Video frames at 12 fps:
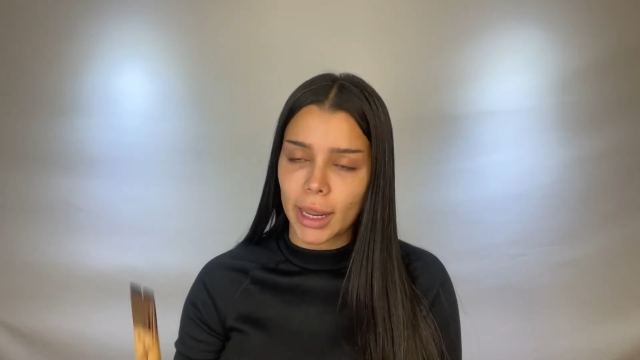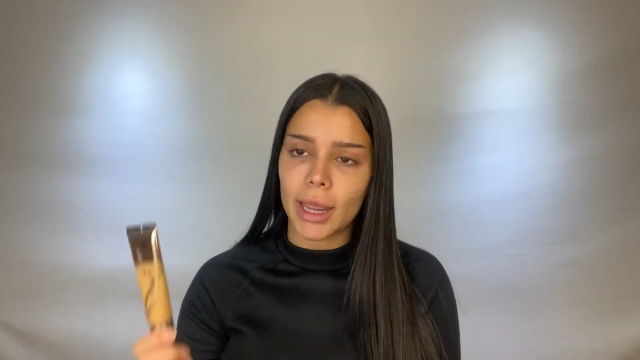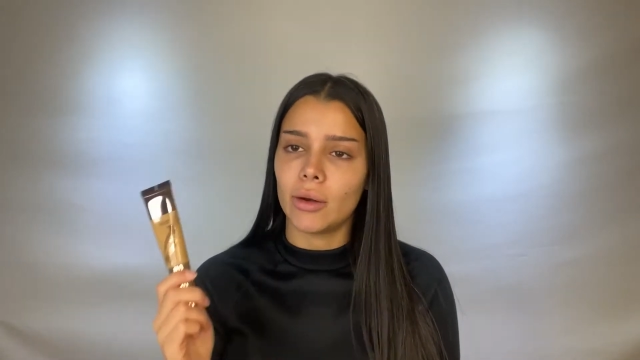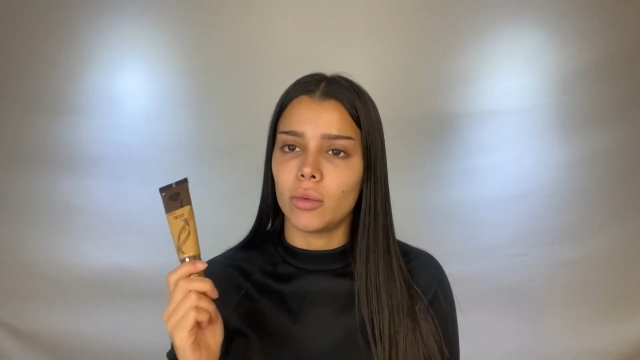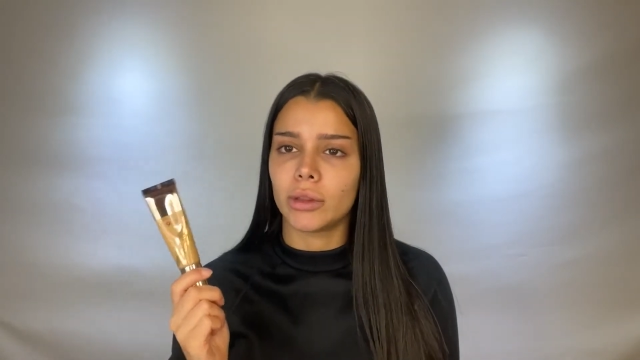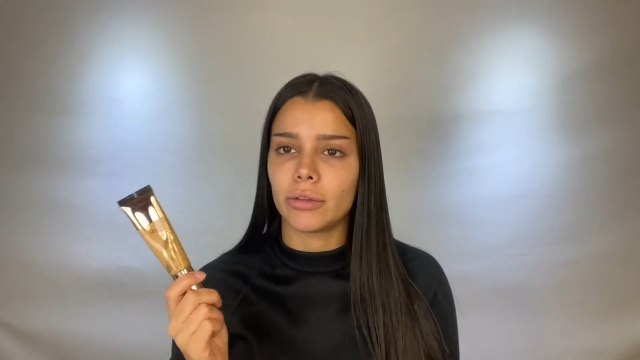
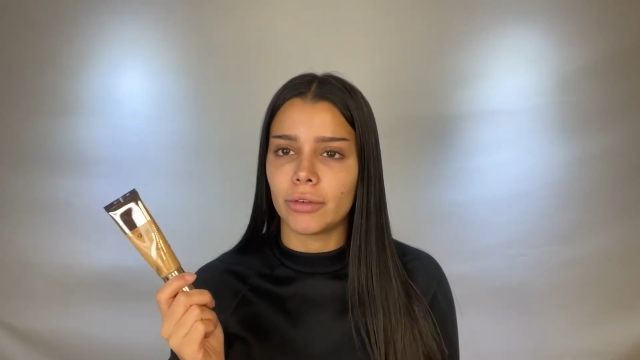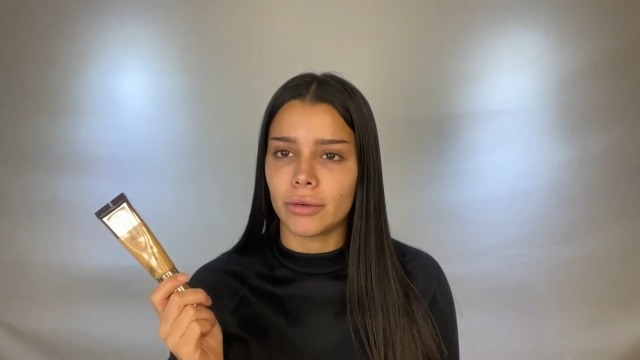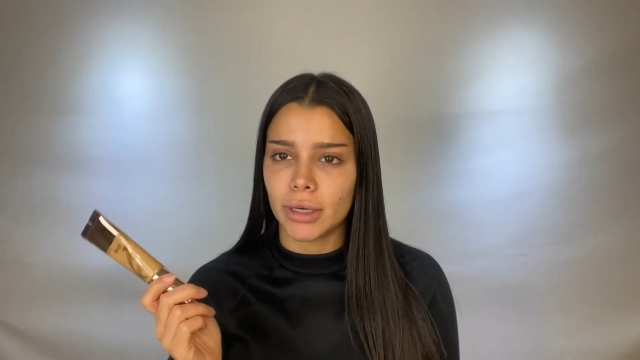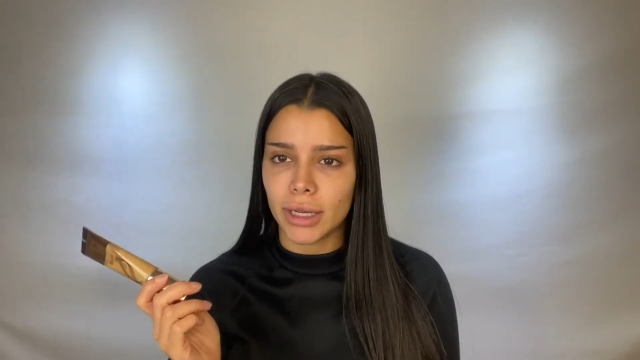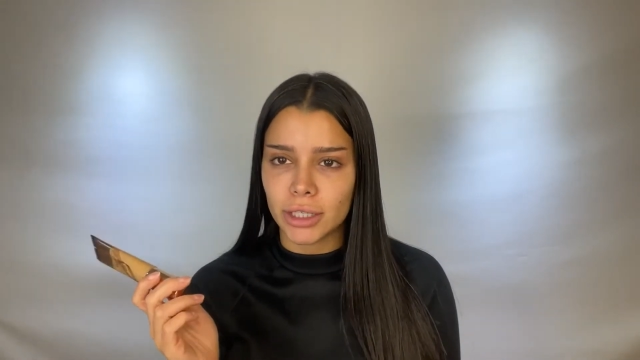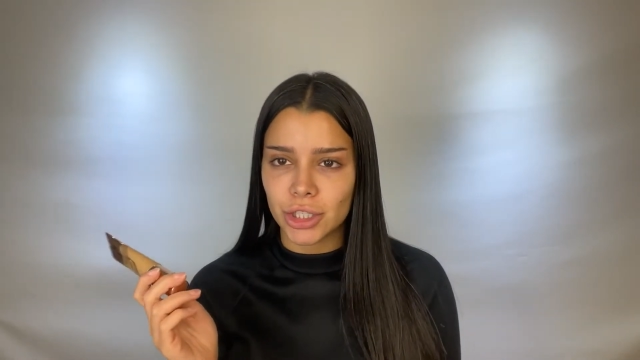in with the
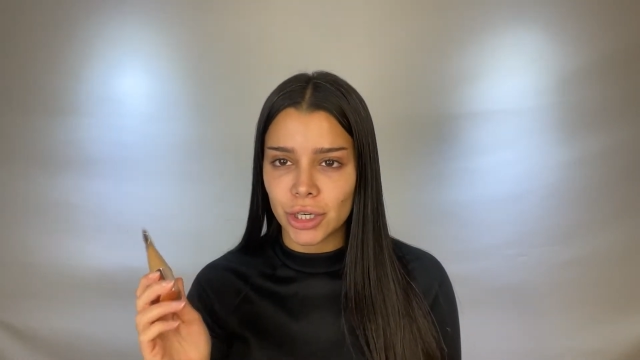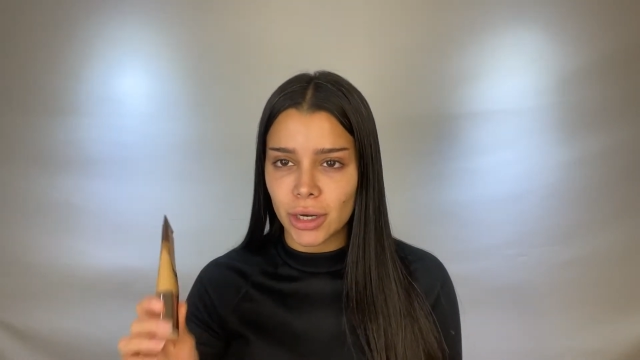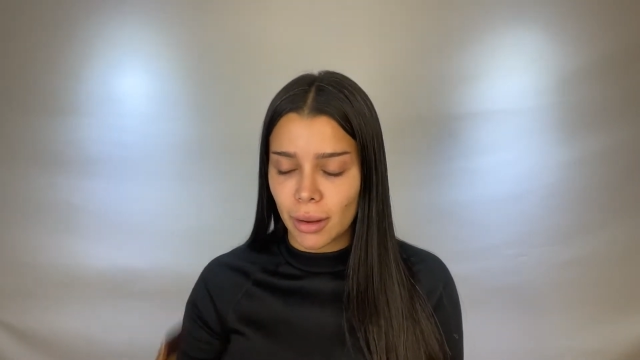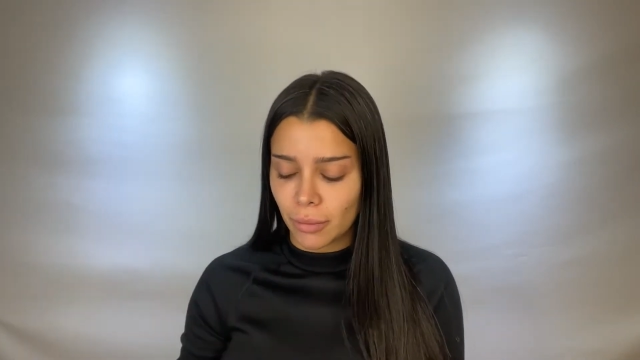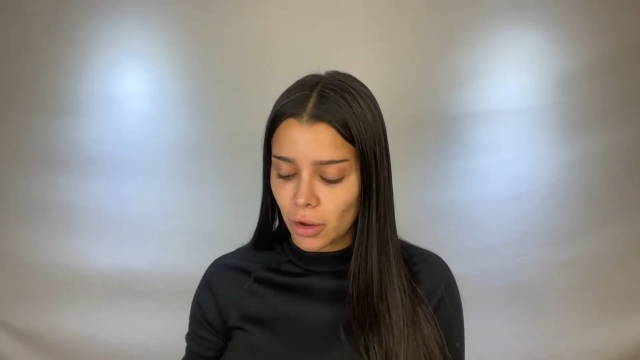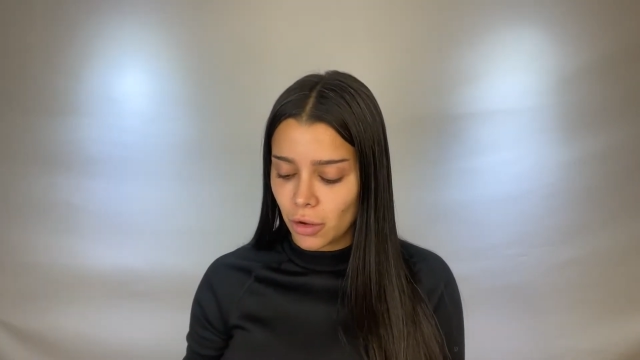foundation,
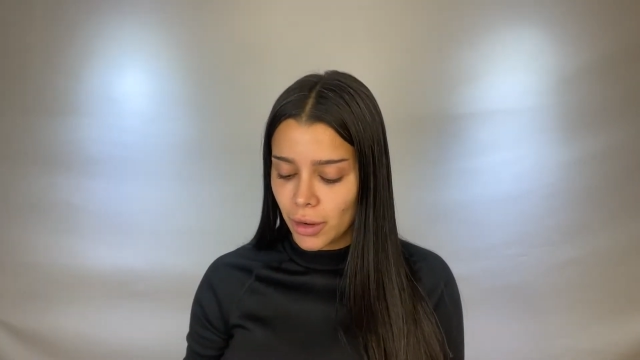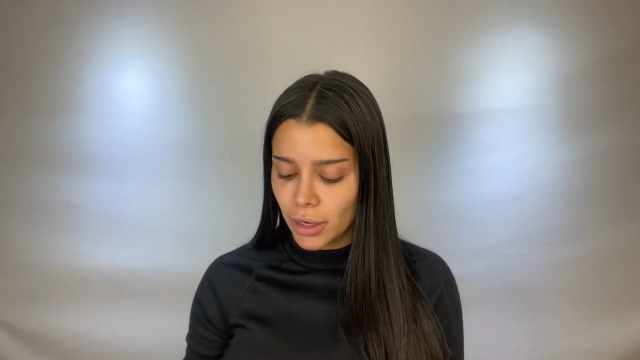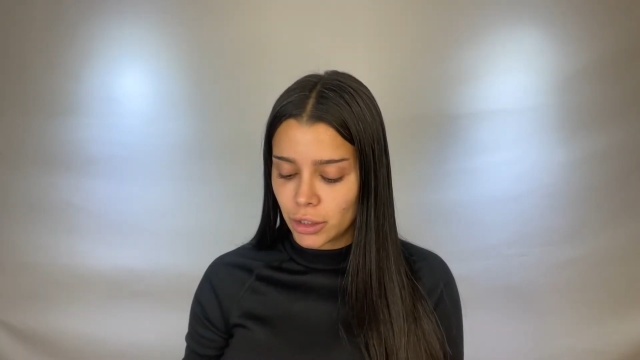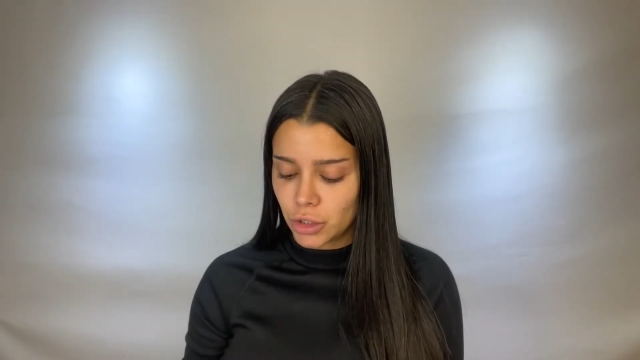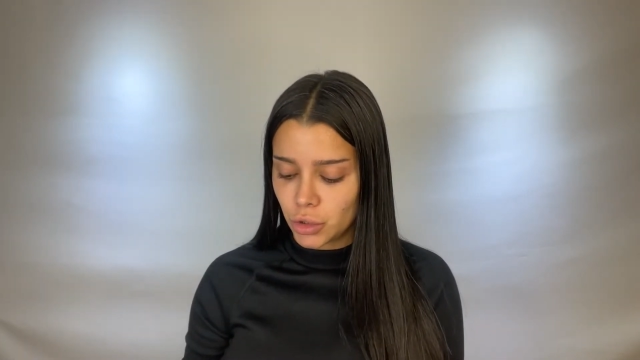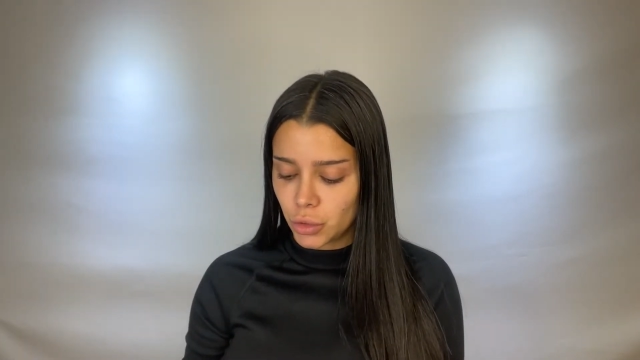I'm going
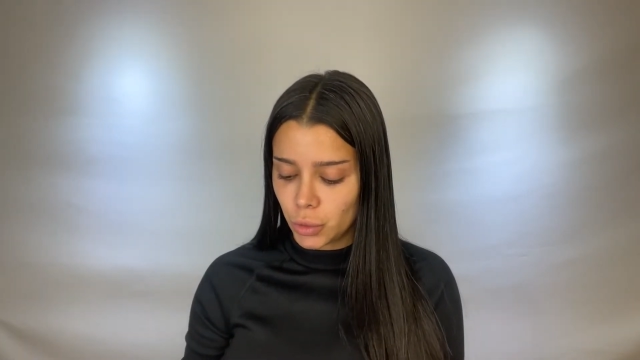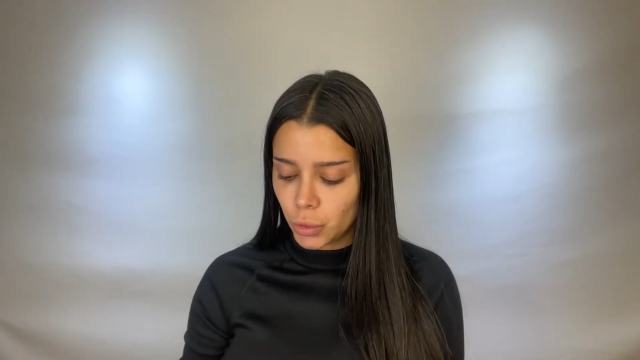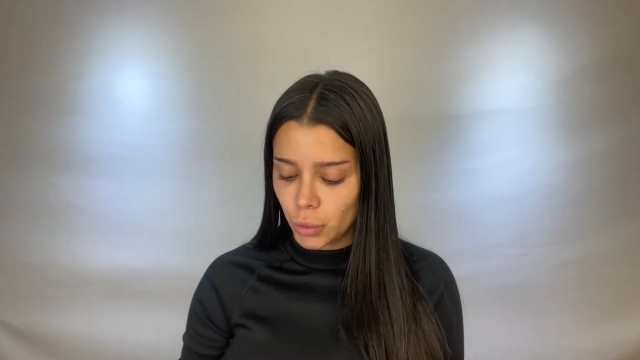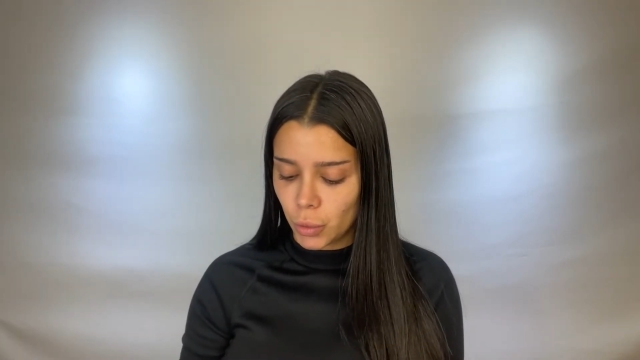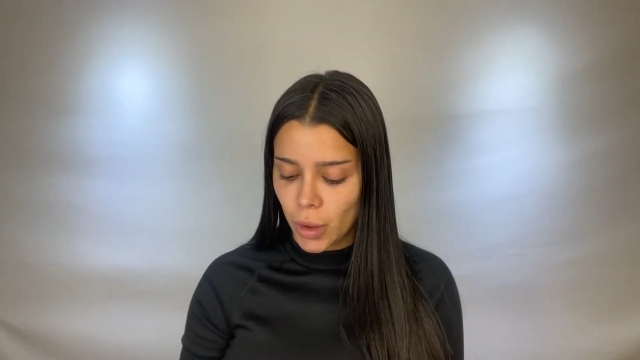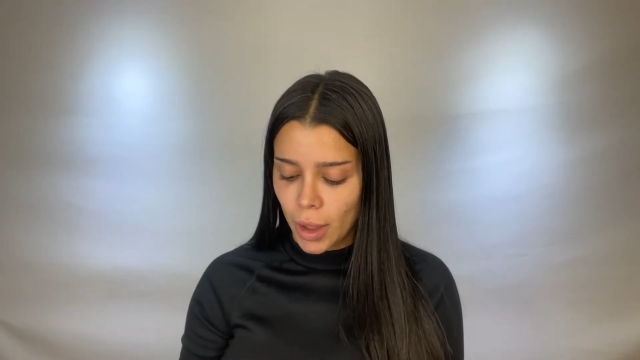
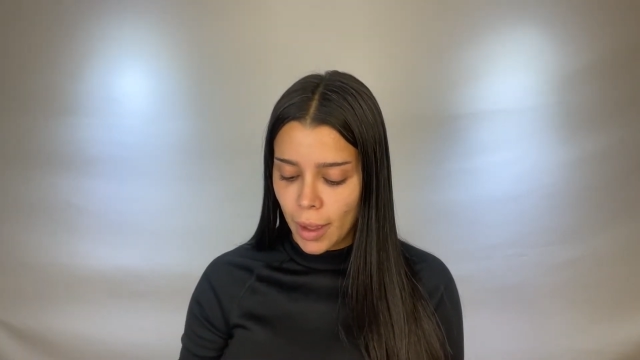to